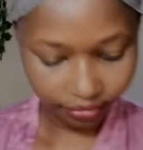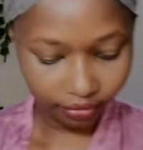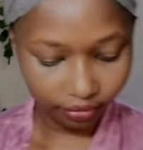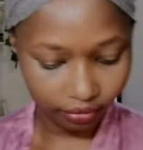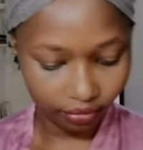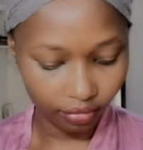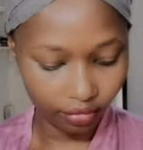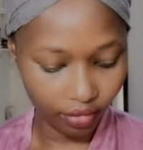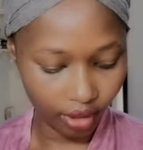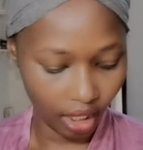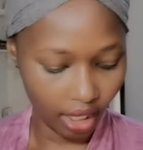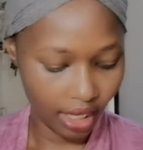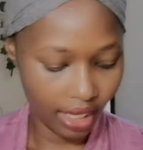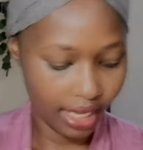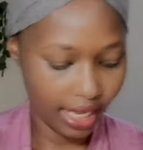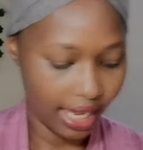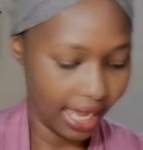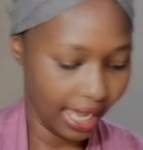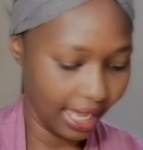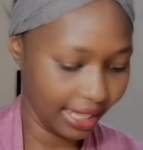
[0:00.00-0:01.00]

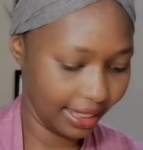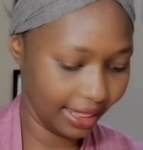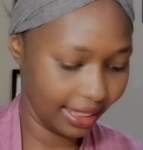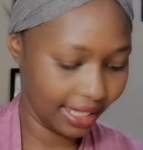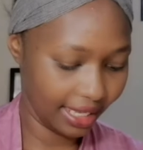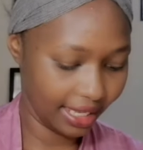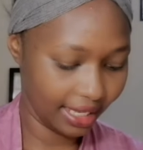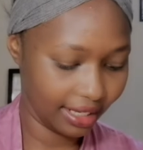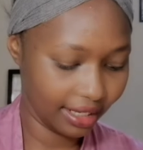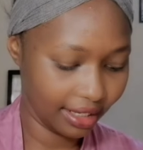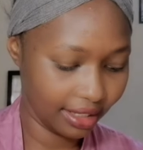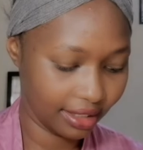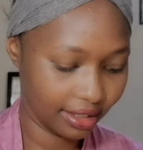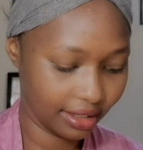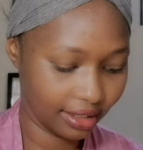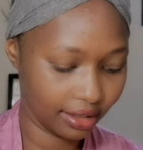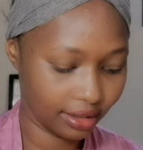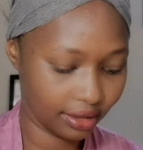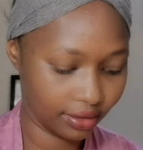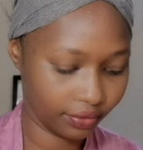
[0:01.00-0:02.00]
And then
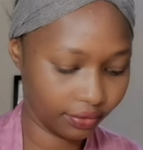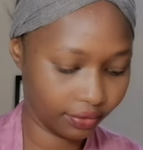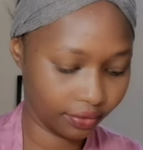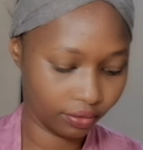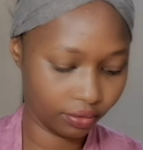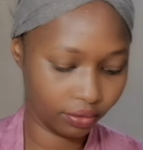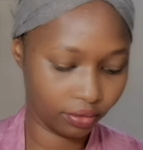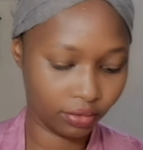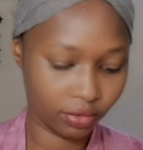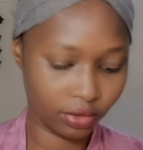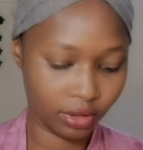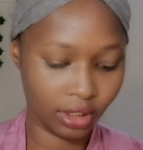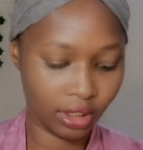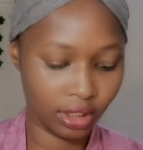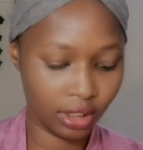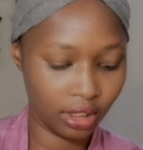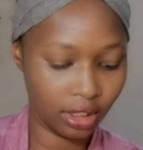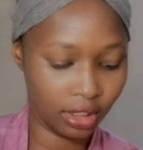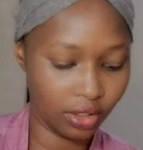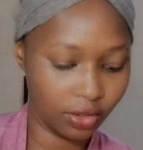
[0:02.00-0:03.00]

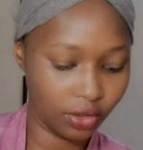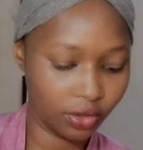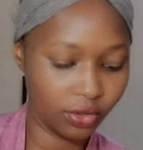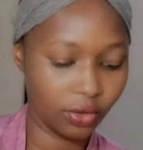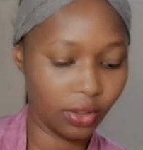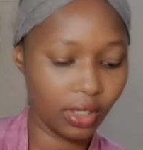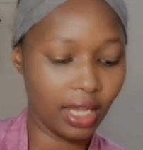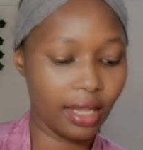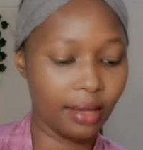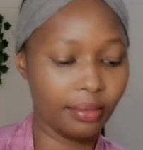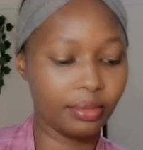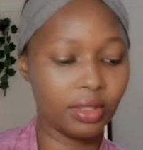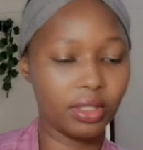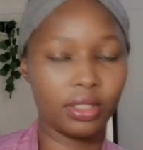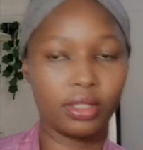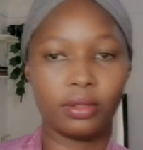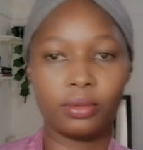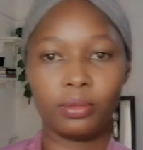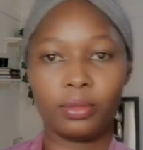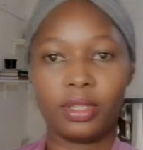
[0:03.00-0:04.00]
it also
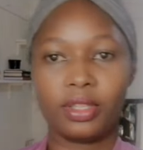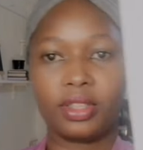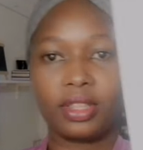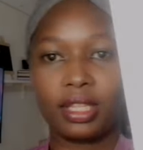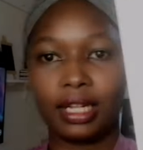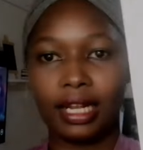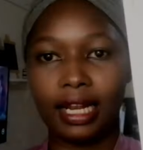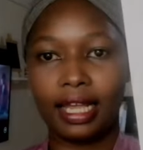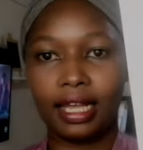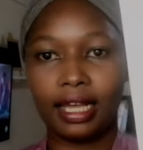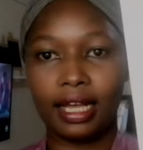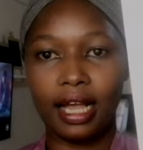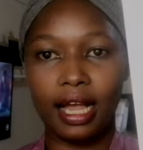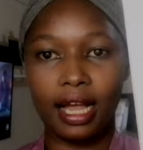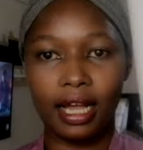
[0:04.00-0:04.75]
comes with like